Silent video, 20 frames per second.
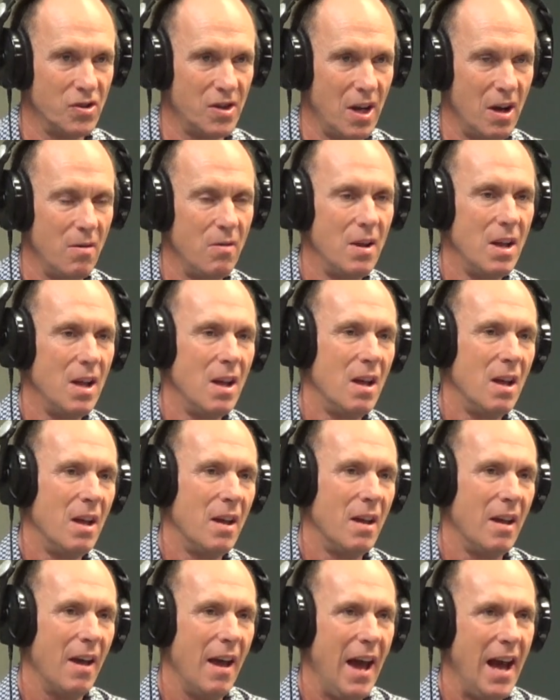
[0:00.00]
So
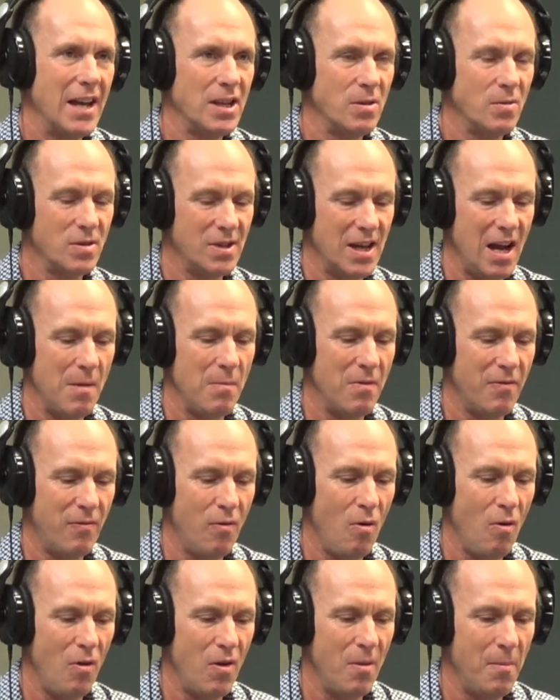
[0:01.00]
as I was saying
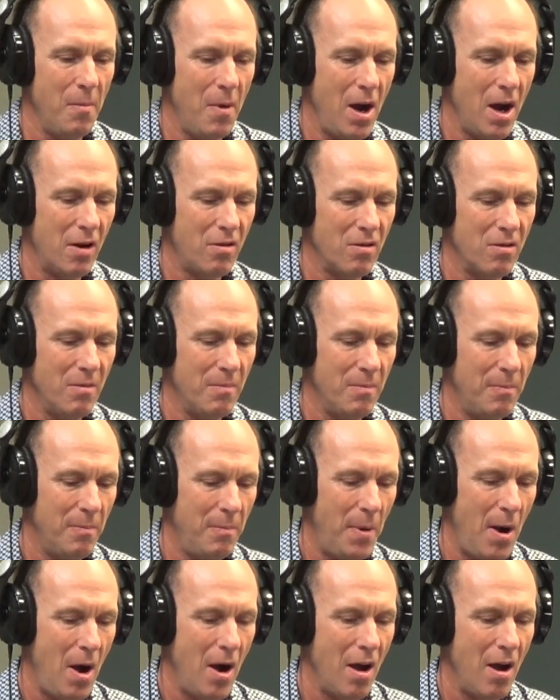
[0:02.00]
before, the
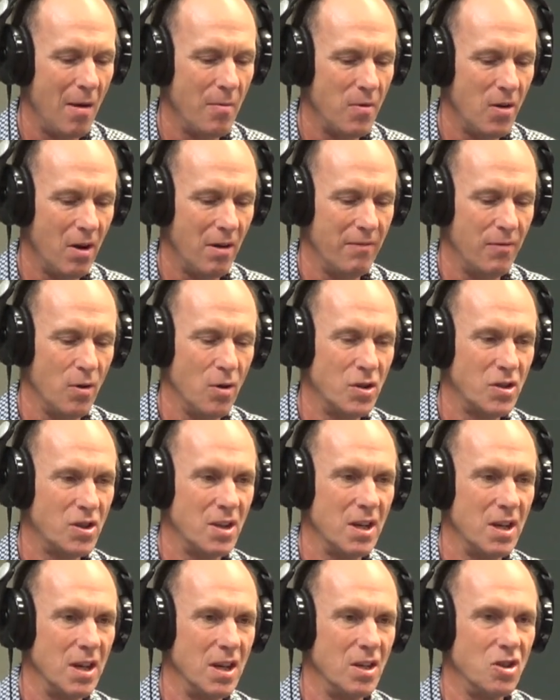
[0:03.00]
microbiome
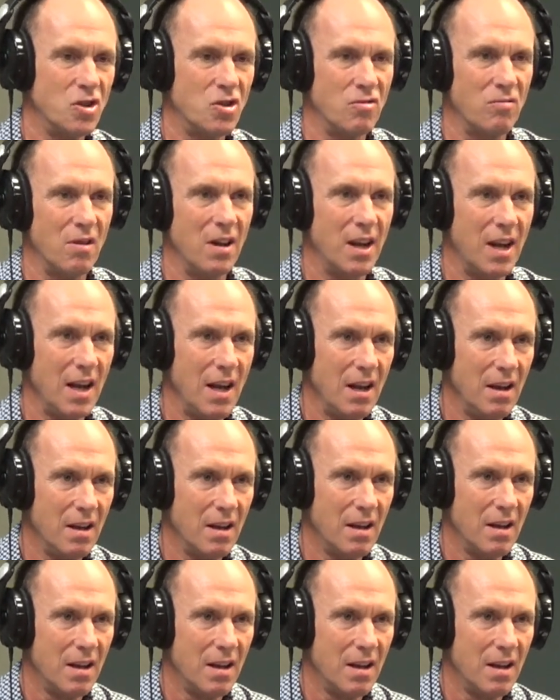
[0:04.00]
diversity is shrinking.